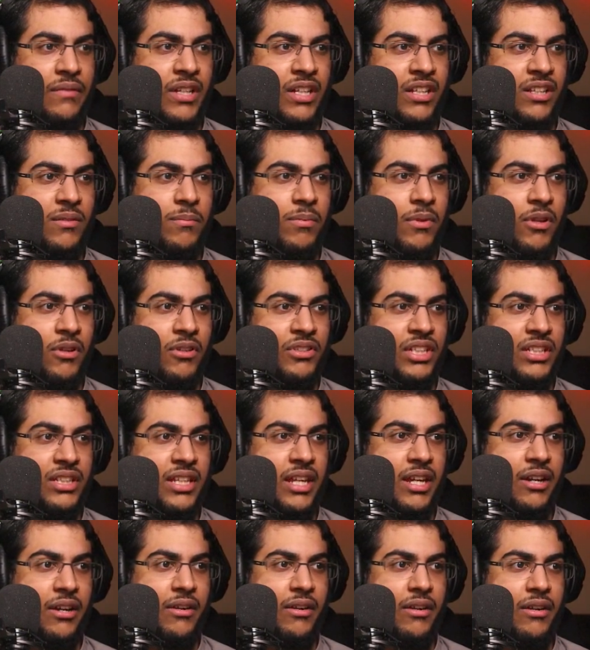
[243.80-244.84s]
self
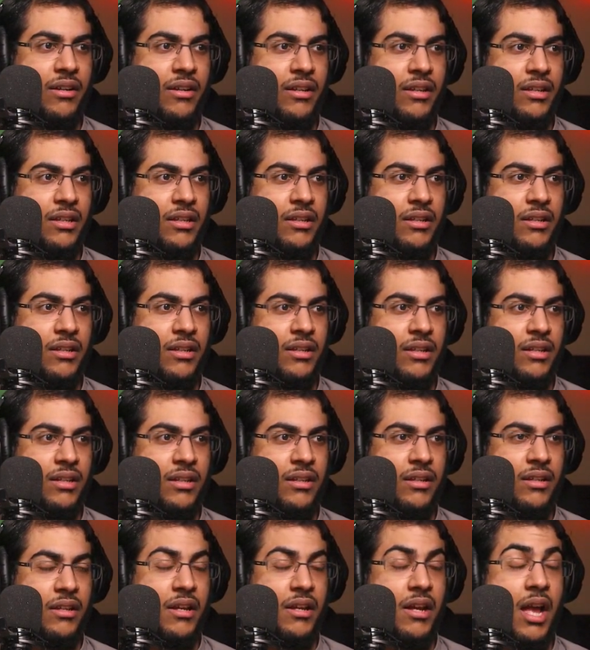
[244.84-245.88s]
explosion there.
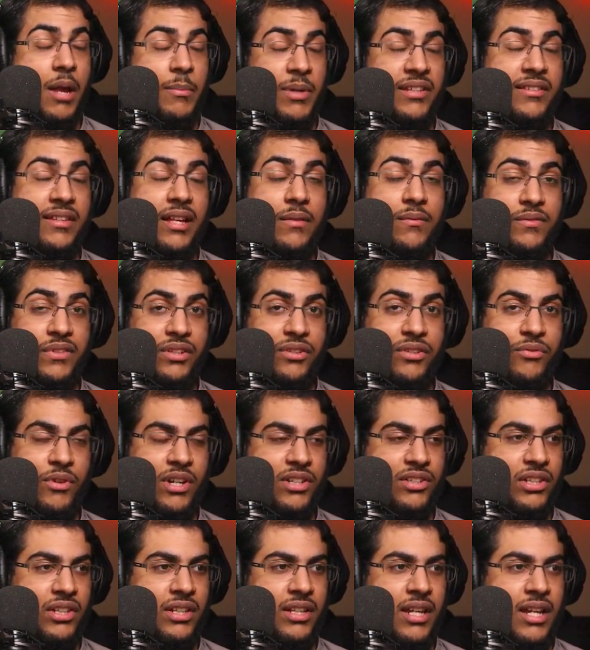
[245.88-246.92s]
I mean self
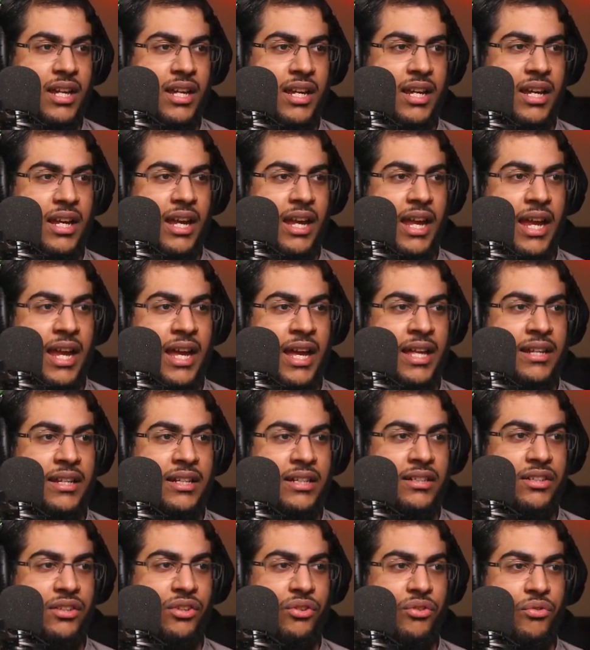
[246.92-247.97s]
destruction, and
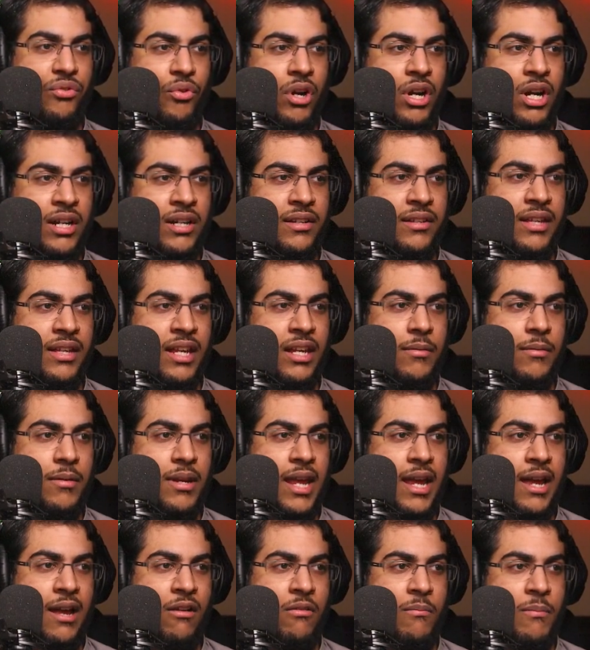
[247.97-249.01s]
it destructs,
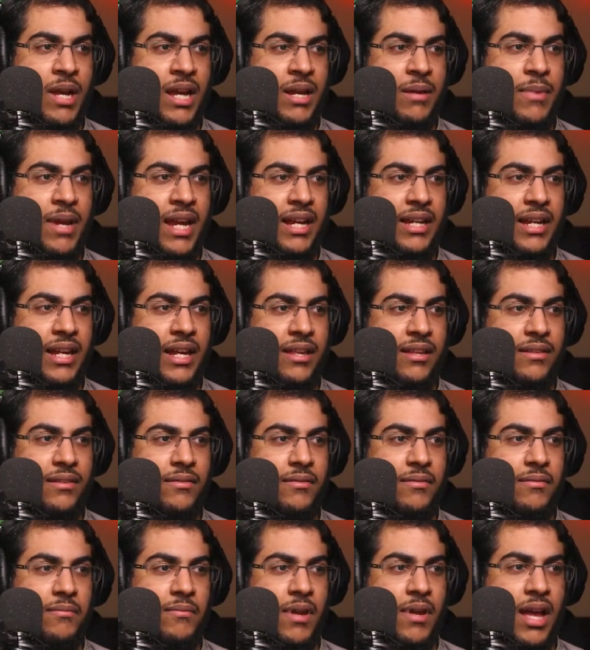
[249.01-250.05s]
and now my mech
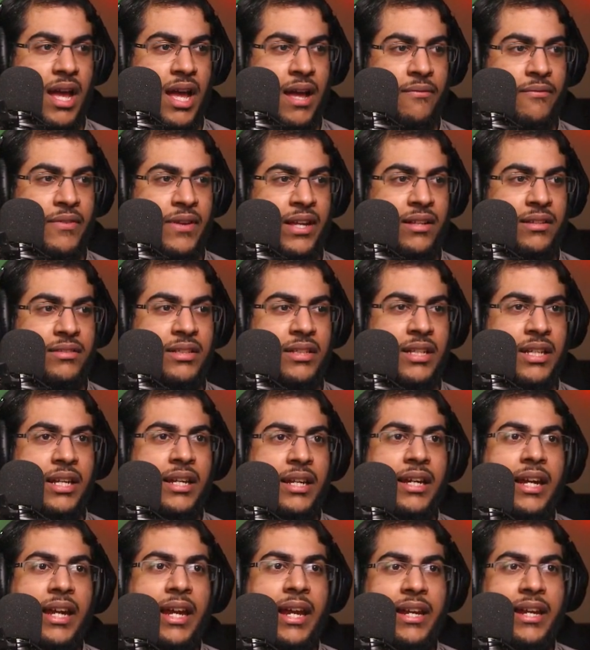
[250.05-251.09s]
has half health.
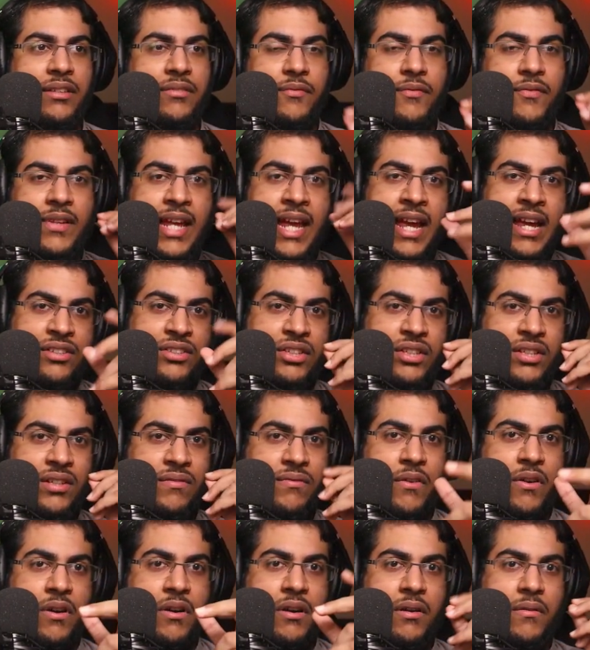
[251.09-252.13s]
It
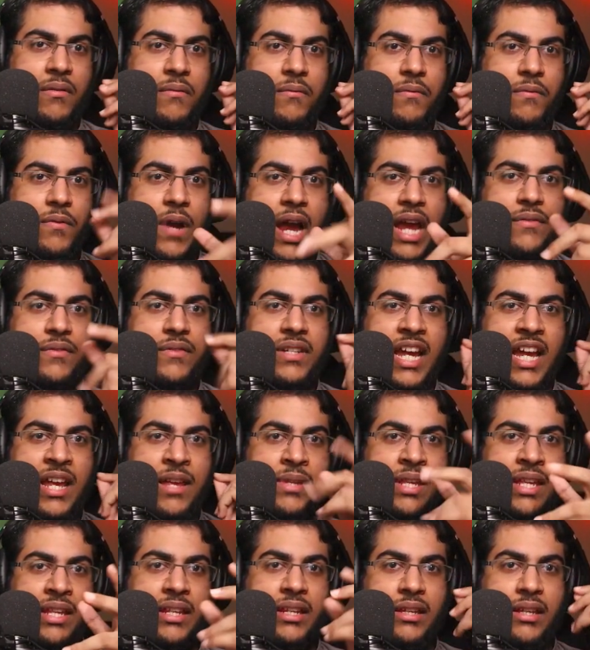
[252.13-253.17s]
flashes for 5
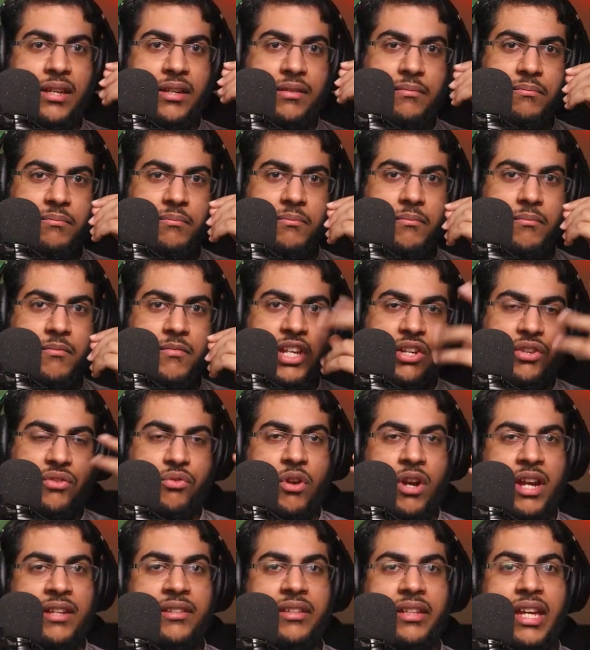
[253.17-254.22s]
times, and then it
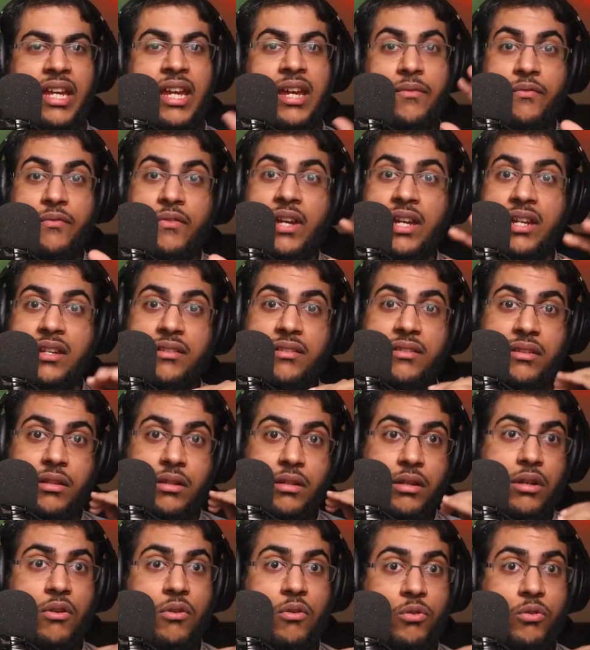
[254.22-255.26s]
destroys if it is
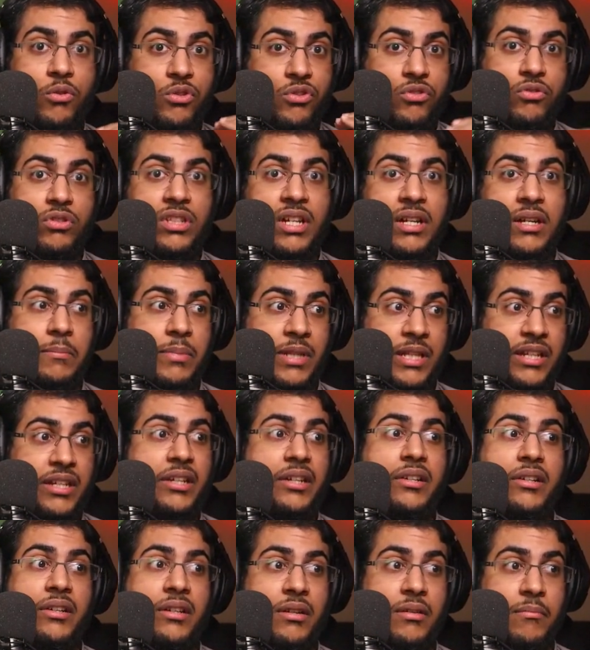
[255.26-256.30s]
close to the
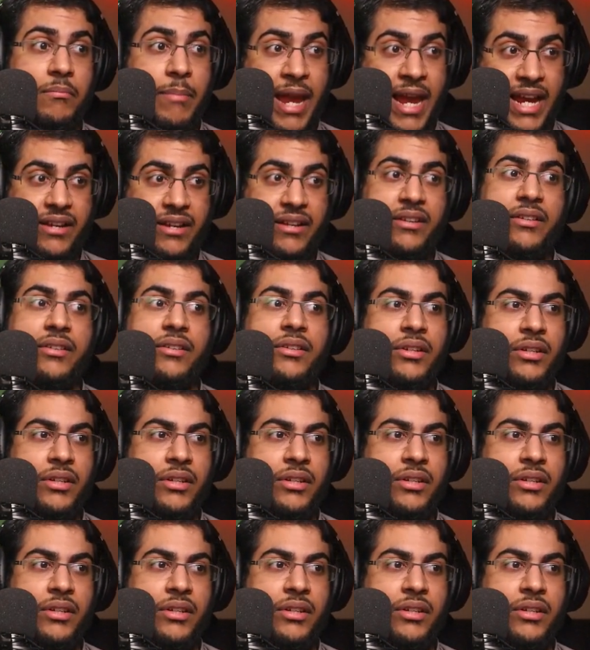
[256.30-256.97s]
player mech,